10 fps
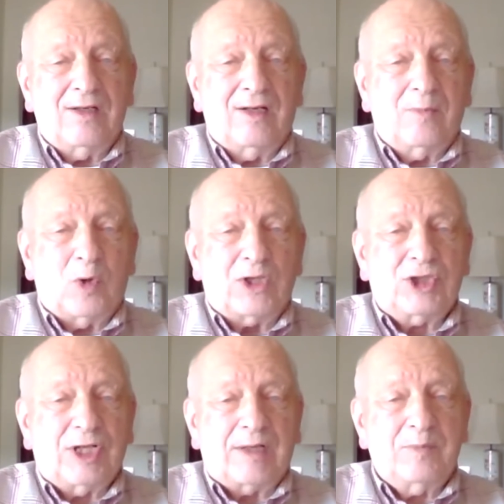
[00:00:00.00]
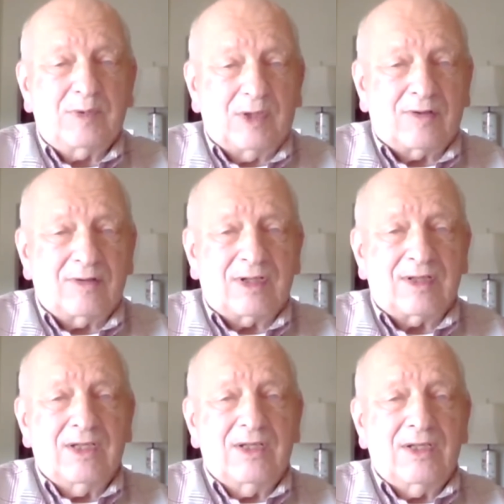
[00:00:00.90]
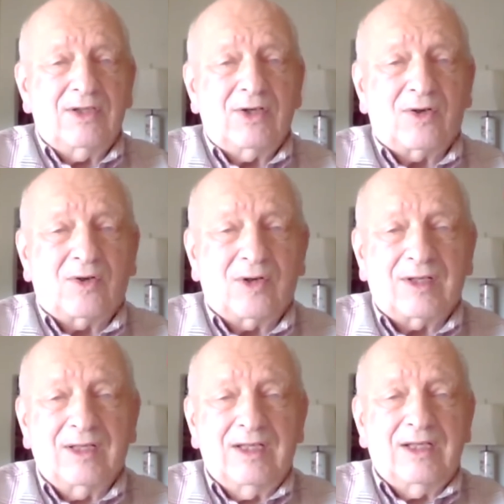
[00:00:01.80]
aboard ship, your